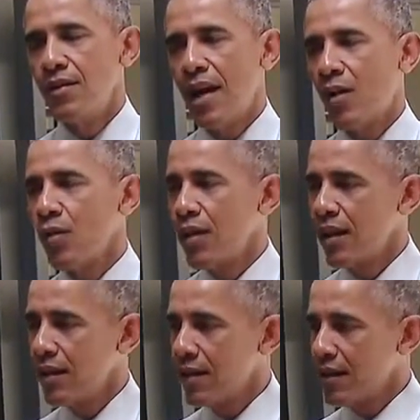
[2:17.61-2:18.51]
not
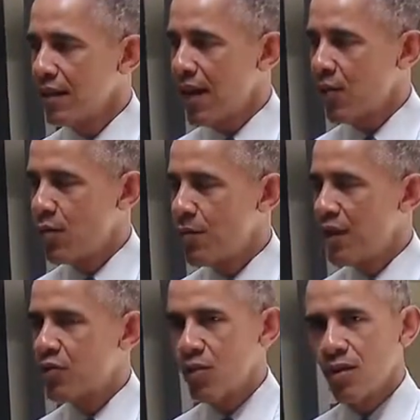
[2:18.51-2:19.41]
only how do we
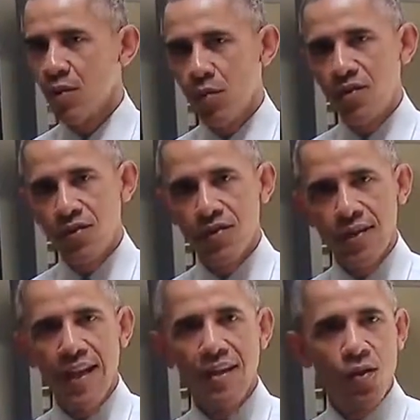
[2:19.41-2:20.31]
make sure that we
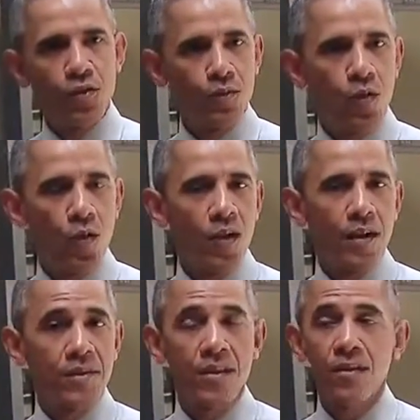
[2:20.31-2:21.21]
sustain those
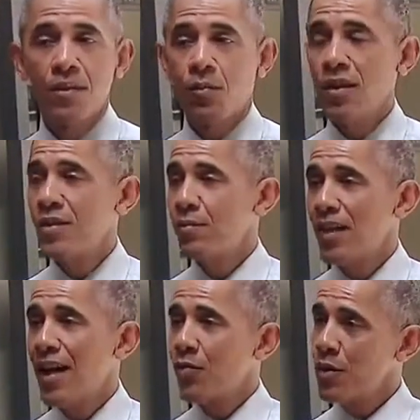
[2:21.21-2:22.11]
programs here in the prison,
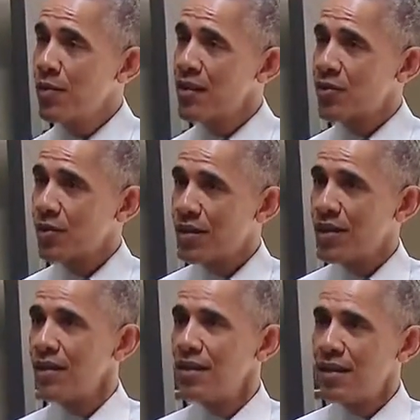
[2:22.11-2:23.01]
but how do we make sure that